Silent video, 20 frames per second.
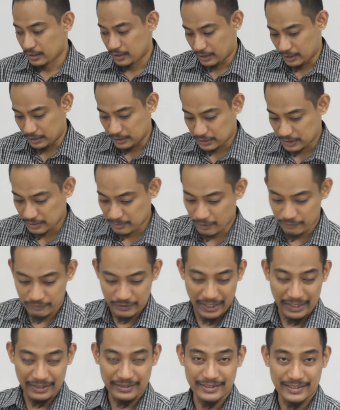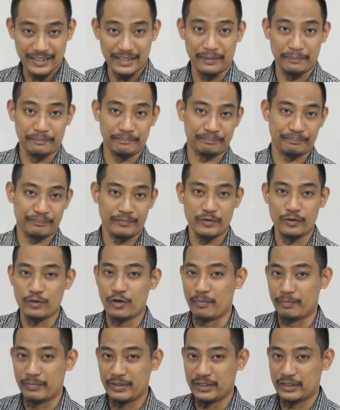In terms of the exam,
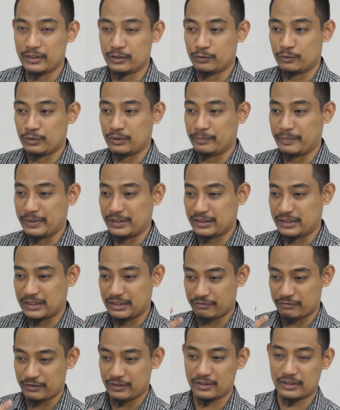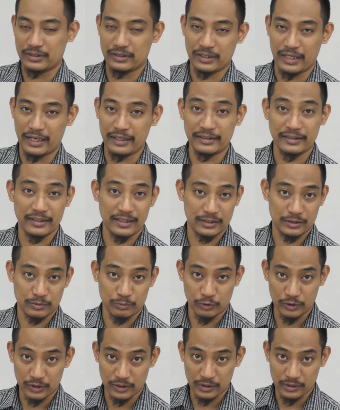normally you will be given the idealized
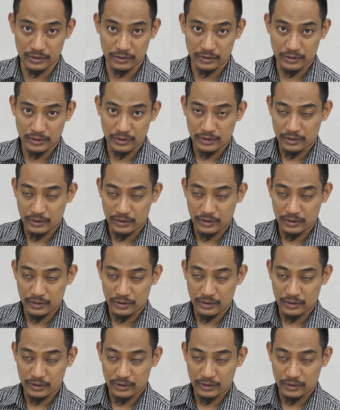model,